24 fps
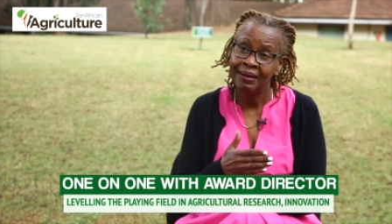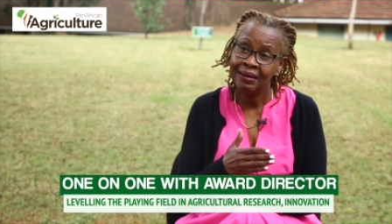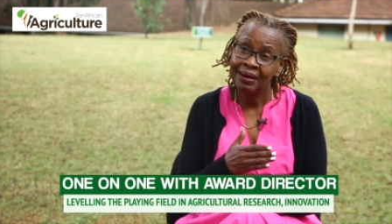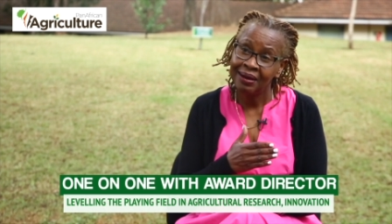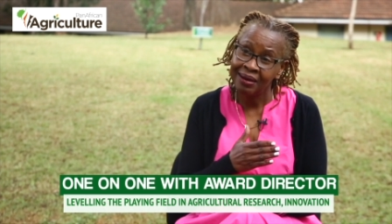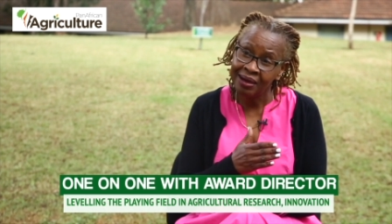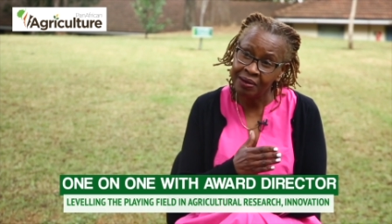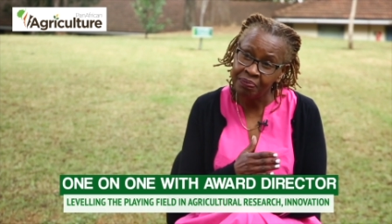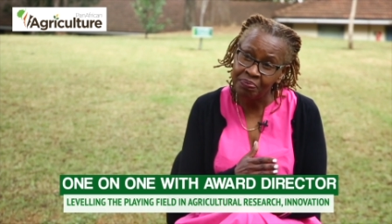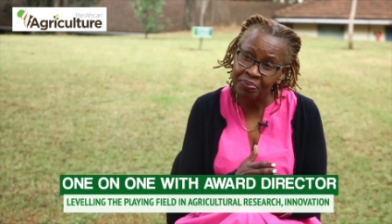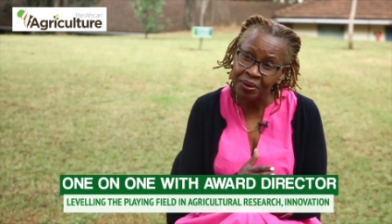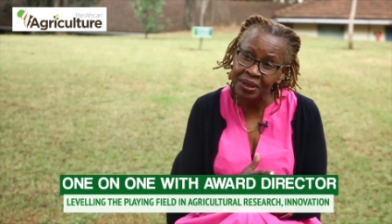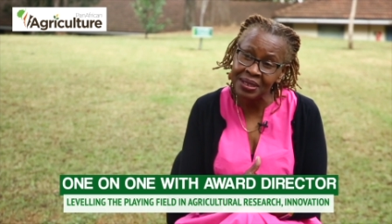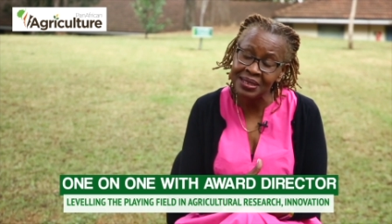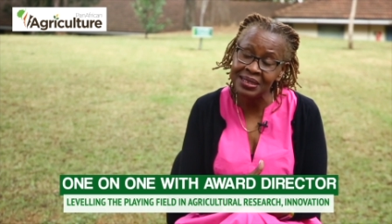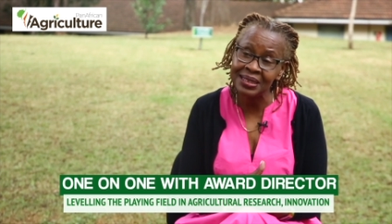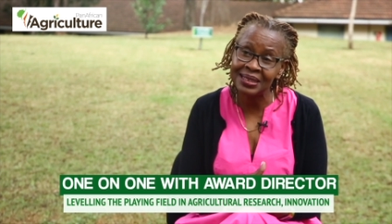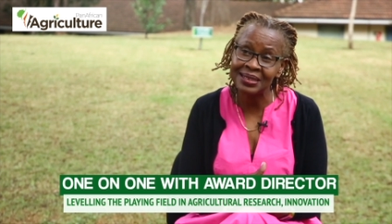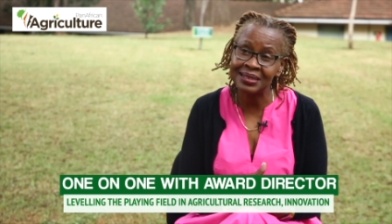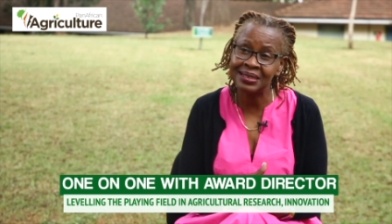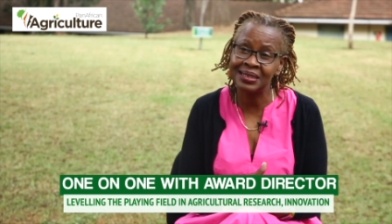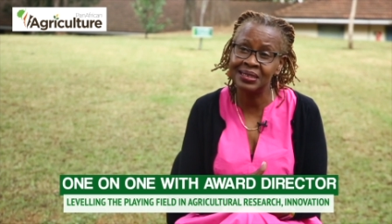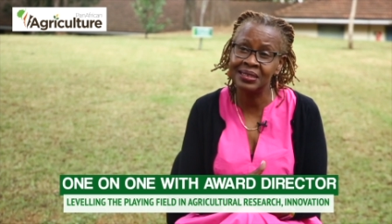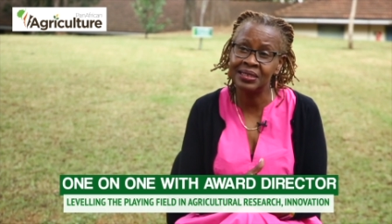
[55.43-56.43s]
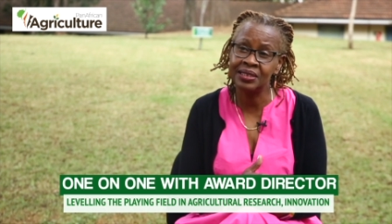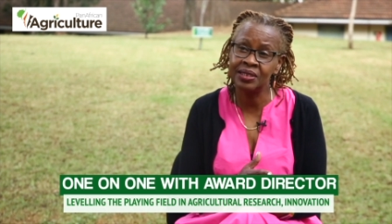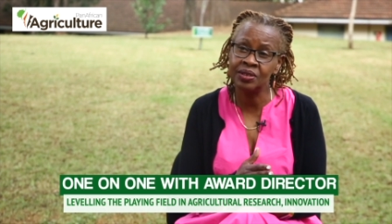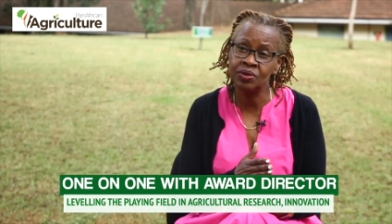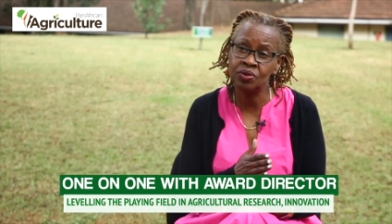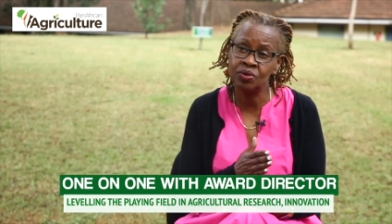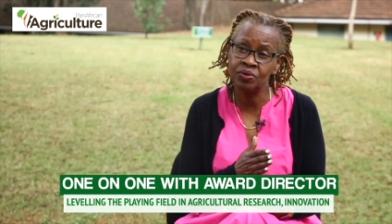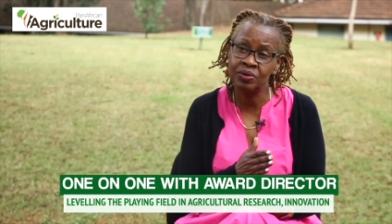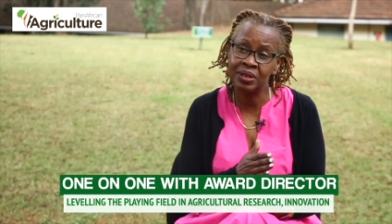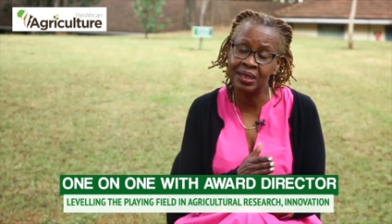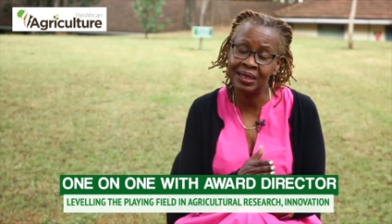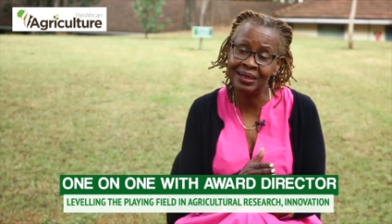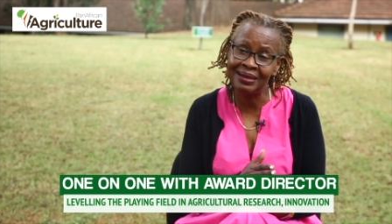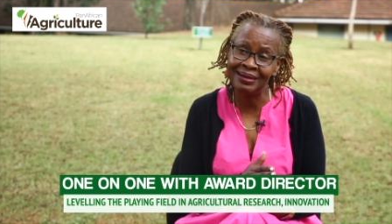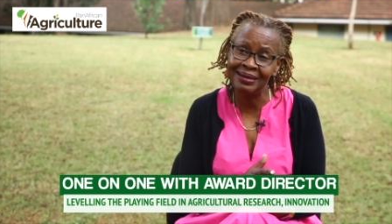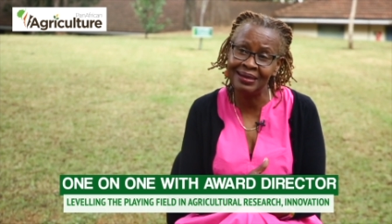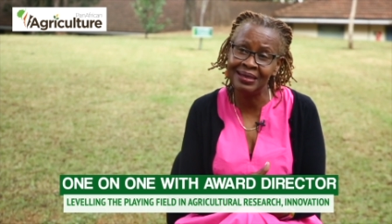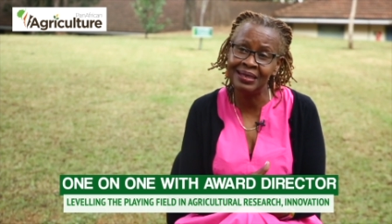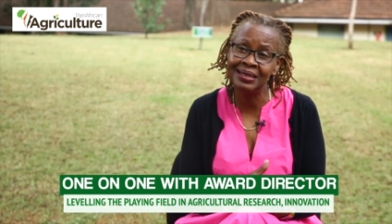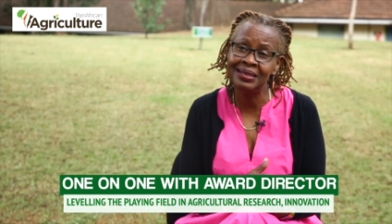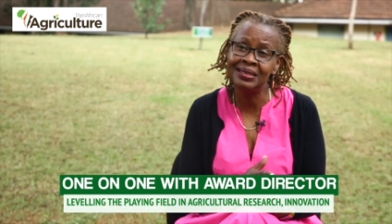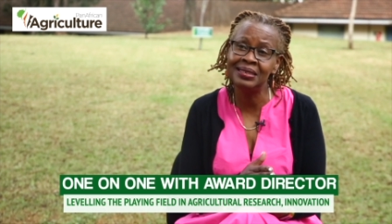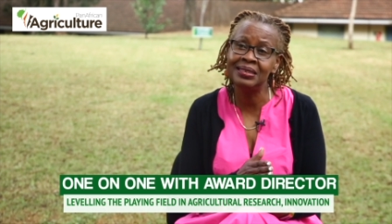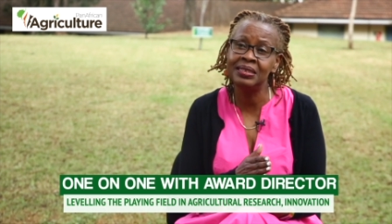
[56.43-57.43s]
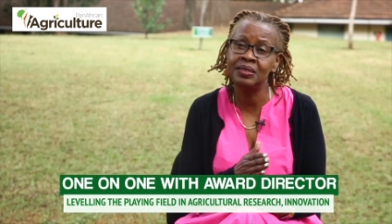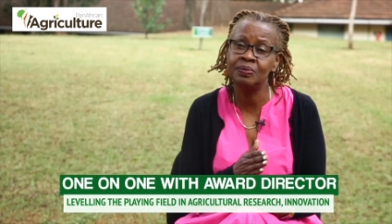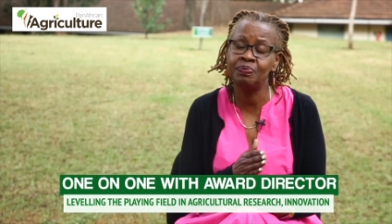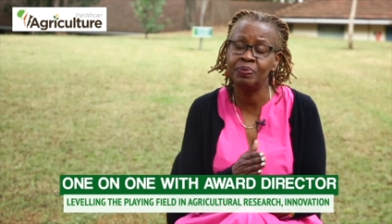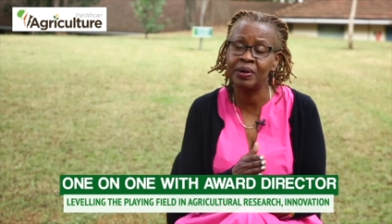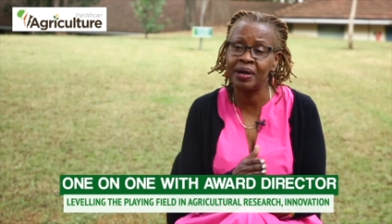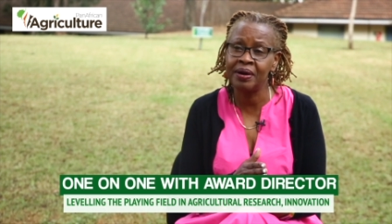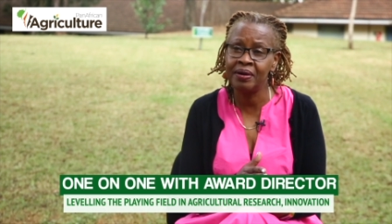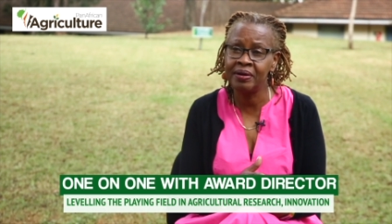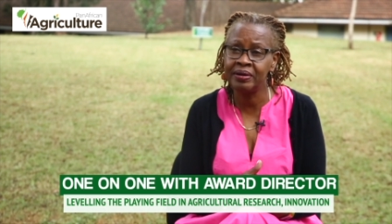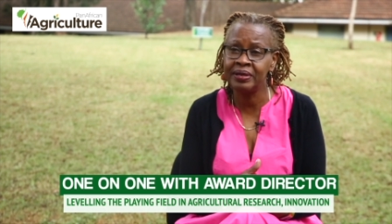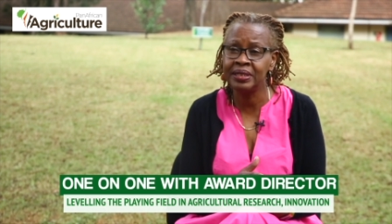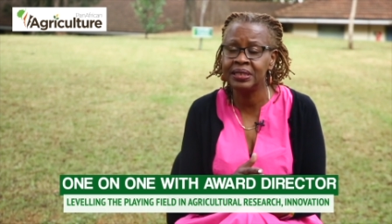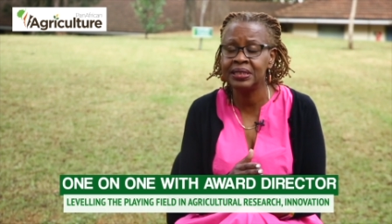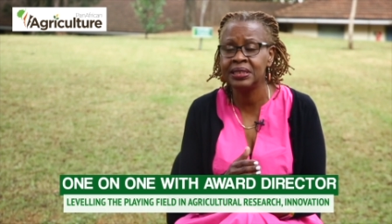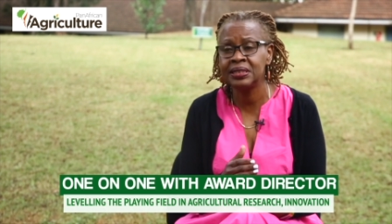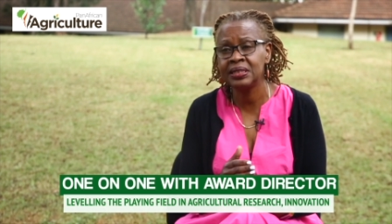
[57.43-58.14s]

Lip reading: it pays attention to the needs, priorities,